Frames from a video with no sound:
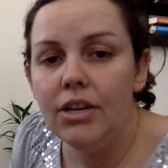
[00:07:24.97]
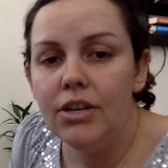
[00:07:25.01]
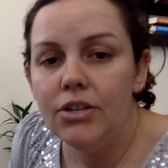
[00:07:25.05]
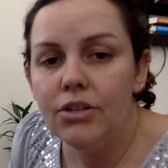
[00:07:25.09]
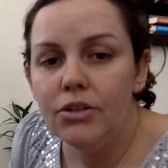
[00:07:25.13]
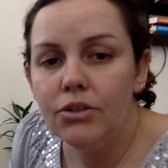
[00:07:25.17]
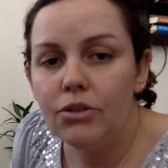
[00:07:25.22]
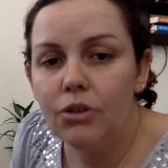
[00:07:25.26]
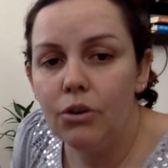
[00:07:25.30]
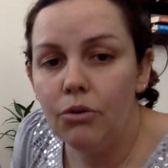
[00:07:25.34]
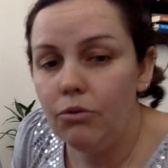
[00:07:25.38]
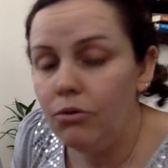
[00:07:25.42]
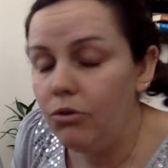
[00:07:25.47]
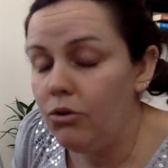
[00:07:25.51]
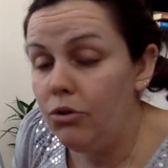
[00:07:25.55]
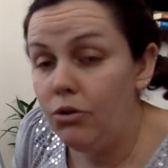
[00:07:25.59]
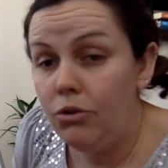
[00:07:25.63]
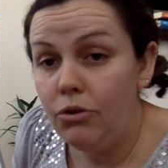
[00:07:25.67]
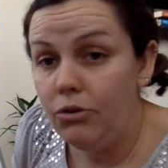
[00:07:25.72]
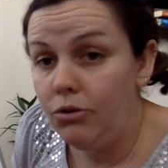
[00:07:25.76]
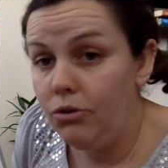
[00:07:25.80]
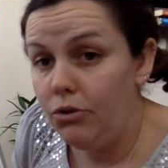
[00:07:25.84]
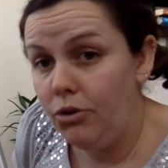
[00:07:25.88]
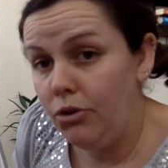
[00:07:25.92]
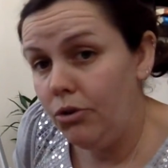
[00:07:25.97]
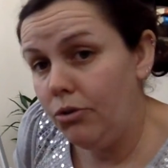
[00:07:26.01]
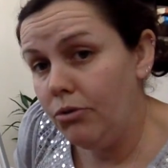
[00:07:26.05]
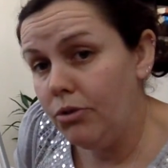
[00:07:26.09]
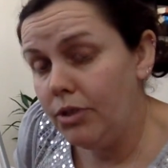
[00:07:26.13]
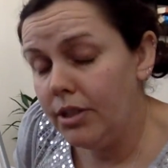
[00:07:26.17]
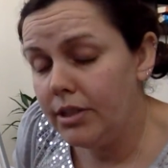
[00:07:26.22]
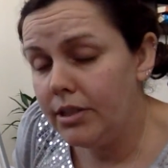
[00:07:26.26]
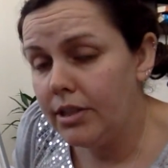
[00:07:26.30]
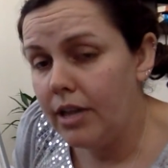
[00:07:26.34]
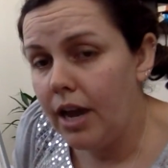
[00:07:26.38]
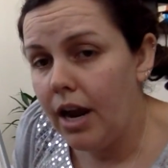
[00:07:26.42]
So you
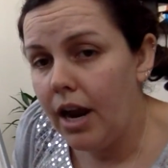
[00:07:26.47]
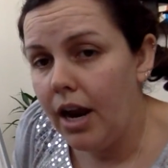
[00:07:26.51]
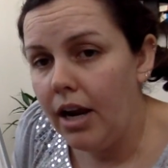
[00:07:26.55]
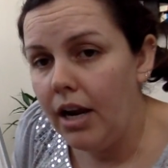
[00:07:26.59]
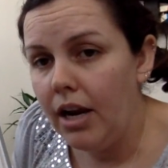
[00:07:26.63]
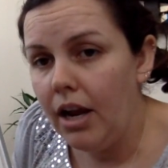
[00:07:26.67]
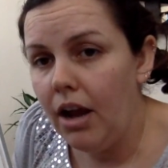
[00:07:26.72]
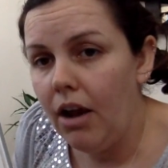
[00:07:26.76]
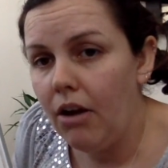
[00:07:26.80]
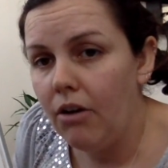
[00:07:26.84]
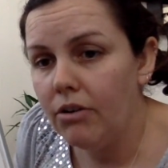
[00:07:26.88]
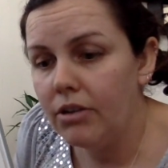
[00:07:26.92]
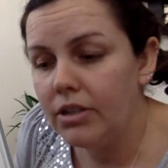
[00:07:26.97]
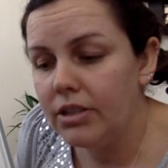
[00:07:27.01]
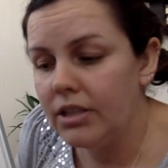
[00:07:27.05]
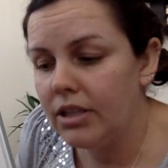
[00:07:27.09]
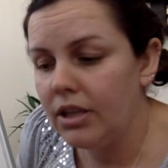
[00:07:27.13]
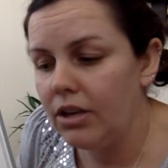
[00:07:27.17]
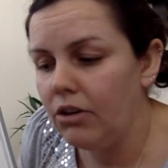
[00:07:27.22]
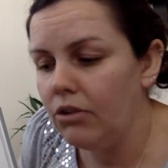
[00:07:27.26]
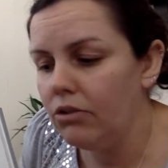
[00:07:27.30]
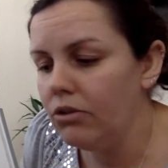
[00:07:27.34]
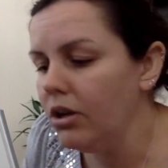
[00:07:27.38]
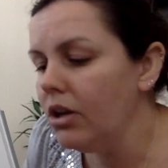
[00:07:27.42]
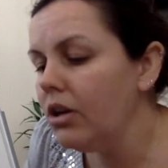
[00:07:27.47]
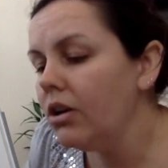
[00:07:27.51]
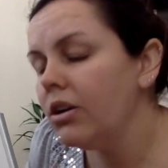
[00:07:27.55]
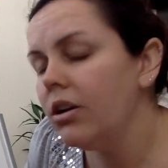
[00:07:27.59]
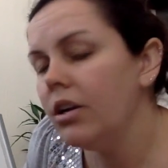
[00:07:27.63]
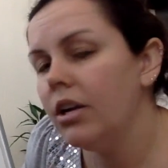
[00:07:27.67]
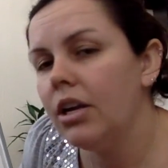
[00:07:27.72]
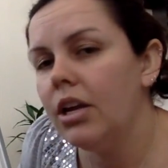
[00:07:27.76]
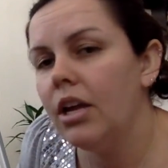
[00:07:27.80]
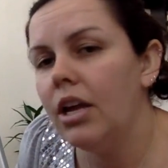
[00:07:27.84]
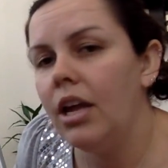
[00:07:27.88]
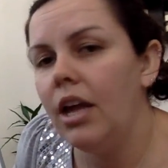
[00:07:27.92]
decide how it's going to look.
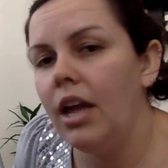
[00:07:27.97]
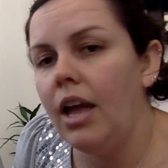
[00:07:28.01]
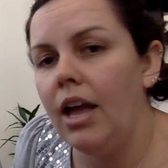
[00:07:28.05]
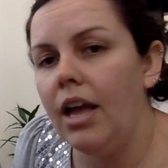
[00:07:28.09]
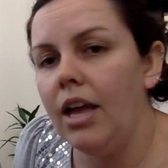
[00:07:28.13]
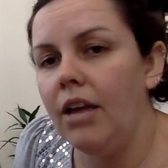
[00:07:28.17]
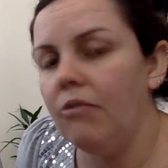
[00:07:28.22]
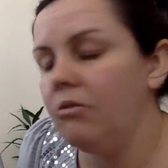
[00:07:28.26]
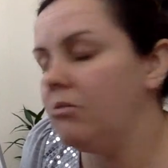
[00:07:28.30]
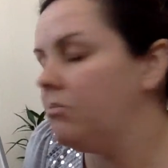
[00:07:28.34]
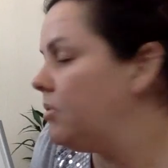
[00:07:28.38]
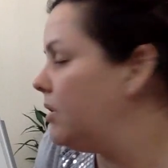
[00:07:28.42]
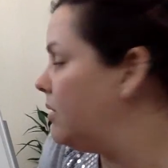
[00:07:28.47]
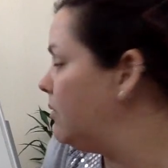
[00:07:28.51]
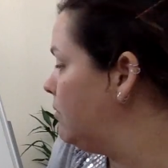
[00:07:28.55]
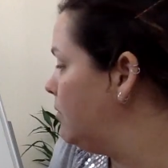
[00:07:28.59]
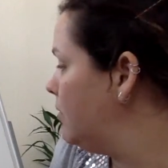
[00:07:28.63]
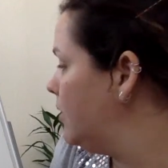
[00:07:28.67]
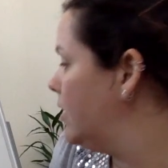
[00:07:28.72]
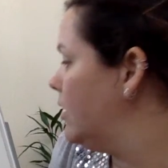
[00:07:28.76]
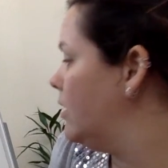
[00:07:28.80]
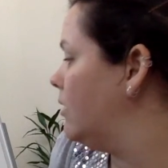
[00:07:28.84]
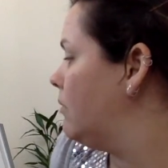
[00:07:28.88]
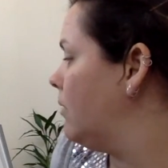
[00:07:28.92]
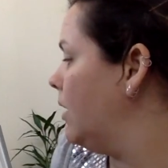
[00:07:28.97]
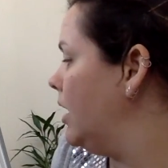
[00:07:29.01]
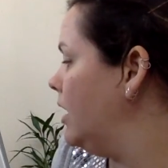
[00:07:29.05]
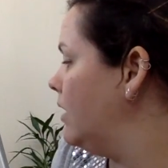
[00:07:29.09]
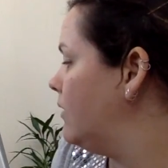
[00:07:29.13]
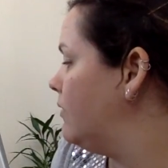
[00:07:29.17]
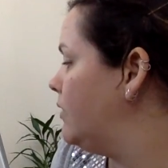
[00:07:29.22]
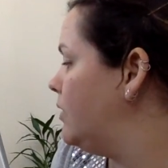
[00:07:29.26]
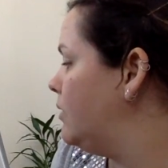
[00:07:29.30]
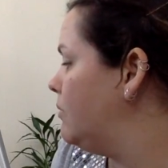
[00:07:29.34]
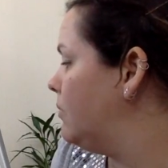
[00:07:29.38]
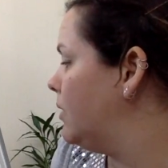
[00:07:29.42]
It would be really great
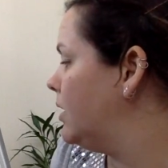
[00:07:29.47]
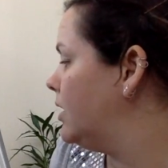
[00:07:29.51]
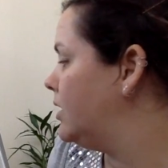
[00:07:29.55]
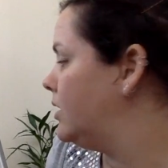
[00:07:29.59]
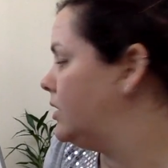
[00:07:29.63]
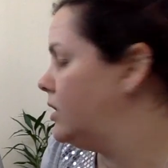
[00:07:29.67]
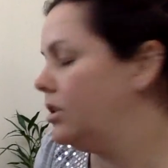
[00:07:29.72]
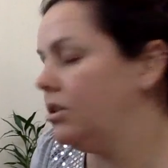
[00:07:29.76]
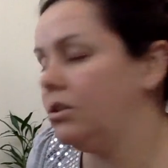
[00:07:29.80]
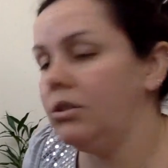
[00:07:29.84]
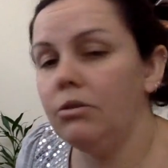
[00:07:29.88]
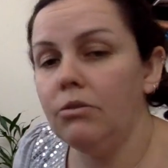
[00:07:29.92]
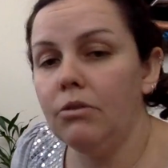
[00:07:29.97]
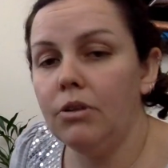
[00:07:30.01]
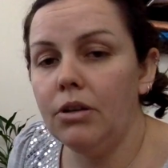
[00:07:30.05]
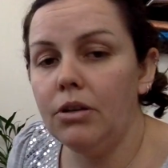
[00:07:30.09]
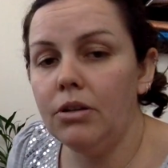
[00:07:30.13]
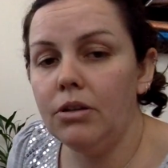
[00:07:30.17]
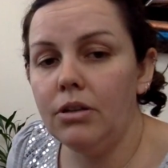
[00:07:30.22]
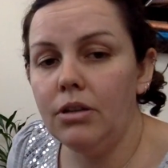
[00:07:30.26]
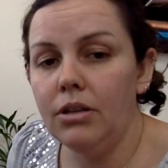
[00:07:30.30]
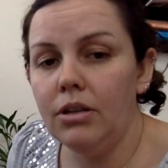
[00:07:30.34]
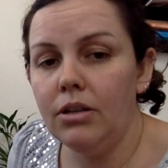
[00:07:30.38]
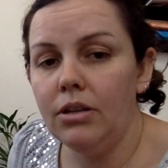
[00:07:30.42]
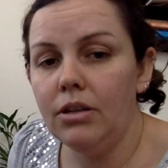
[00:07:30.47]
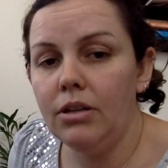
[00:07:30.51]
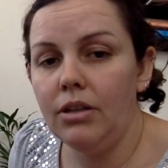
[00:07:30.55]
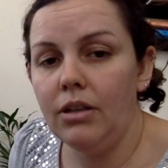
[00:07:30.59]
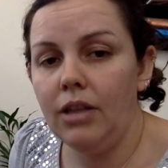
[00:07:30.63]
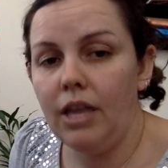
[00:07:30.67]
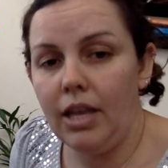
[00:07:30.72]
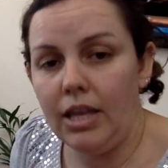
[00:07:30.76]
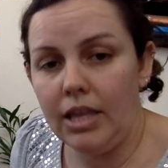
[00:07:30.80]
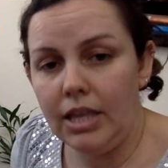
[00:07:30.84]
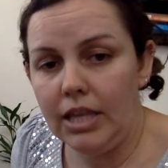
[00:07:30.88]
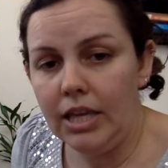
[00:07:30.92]
if you wanted to do it
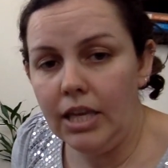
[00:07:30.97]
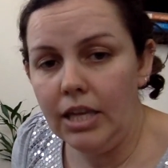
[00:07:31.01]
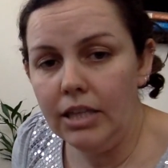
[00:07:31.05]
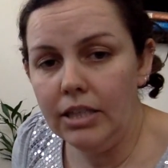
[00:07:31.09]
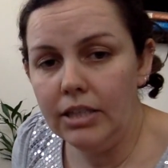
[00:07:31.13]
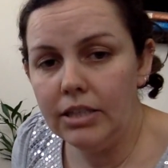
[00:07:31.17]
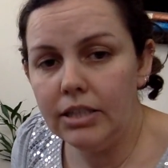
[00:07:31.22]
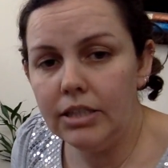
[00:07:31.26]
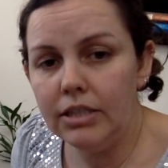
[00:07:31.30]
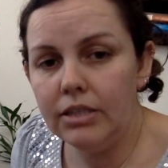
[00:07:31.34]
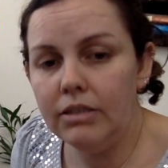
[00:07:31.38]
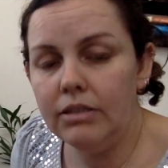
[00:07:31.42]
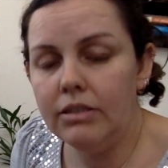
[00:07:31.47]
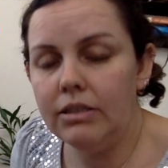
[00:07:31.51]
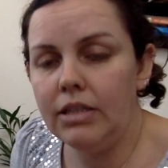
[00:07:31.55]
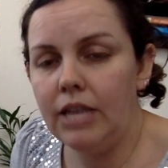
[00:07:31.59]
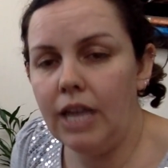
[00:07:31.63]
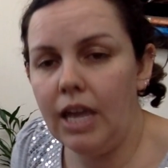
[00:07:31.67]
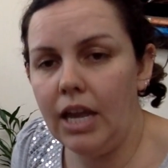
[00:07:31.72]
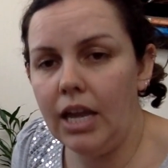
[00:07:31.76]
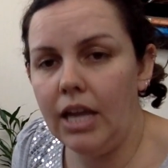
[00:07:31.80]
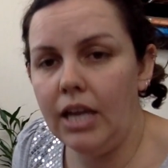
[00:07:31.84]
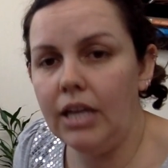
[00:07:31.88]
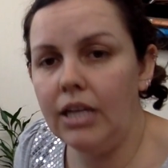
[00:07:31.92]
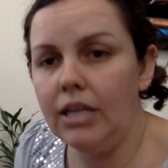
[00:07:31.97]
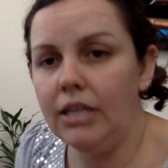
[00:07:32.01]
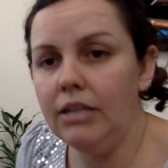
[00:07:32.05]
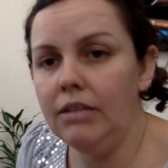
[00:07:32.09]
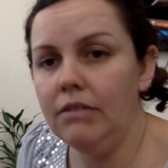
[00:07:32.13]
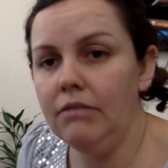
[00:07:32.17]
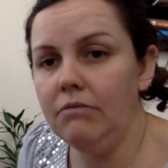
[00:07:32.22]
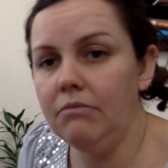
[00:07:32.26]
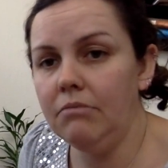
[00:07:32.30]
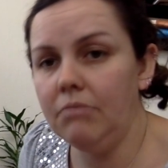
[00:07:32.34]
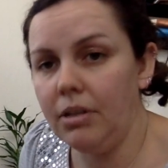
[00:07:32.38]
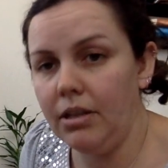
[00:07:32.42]
like this. 10
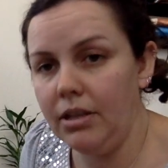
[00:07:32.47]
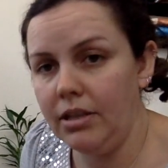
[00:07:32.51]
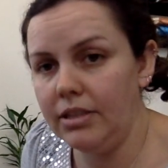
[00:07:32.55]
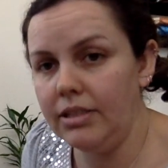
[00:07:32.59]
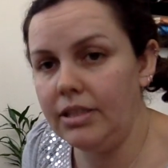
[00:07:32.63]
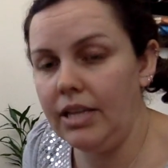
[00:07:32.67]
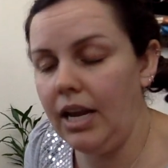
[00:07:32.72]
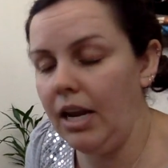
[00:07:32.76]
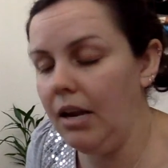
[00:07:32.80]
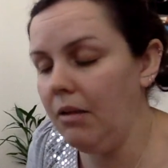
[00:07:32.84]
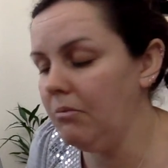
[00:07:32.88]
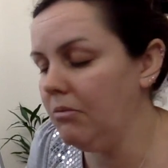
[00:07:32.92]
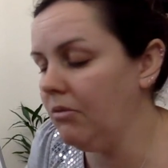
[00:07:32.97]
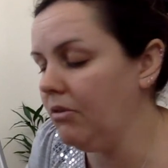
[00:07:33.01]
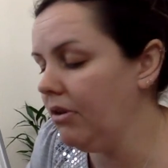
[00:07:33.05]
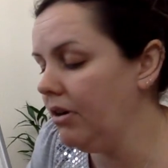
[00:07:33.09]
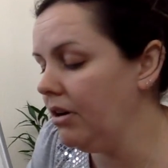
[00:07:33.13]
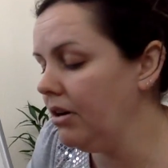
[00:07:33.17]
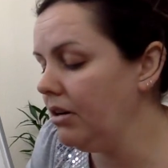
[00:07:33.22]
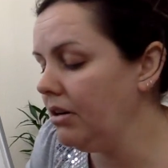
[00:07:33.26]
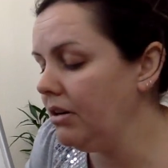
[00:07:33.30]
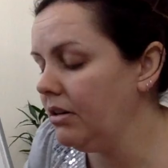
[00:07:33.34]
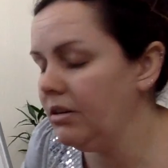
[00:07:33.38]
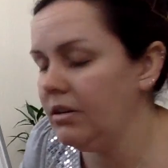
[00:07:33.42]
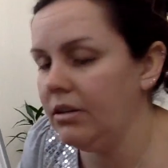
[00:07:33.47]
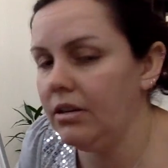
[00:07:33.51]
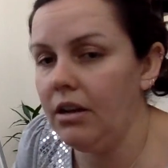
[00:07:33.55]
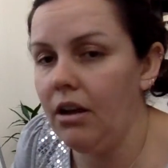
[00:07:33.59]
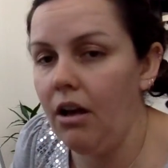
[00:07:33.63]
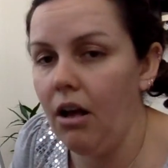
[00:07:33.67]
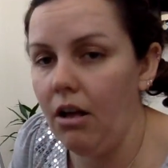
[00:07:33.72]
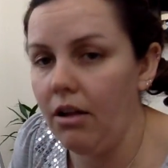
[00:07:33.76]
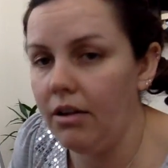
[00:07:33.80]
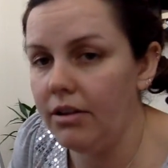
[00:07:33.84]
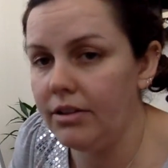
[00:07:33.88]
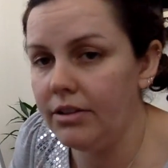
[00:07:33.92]
plus 8 more,
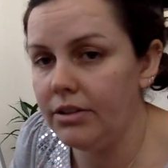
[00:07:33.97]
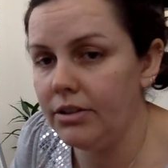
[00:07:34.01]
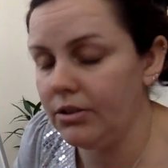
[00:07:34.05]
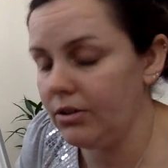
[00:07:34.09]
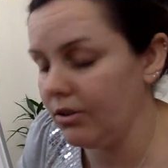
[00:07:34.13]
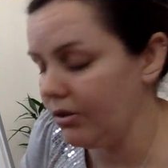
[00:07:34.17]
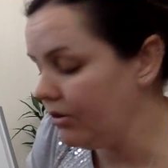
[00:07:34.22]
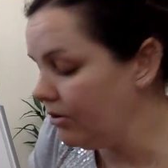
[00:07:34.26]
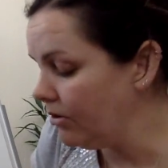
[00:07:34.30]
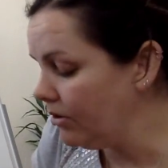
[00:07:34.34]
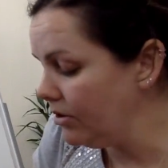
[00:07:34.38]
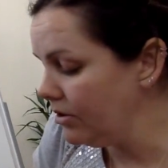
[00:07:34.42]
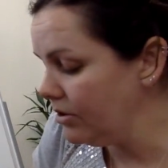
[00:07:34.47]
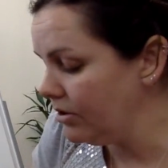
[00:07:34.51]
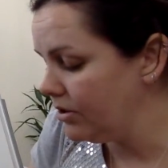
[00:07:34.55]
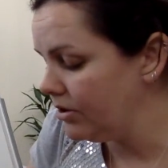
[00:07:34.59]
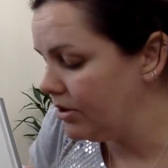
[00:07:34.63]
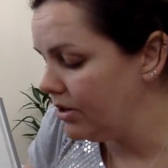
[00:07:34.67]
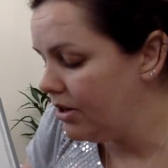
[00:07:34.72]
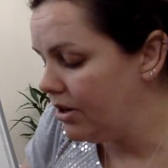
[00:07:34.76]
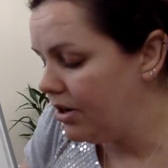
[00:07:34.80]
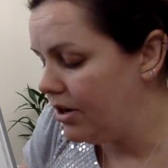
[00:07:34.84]
all in circles.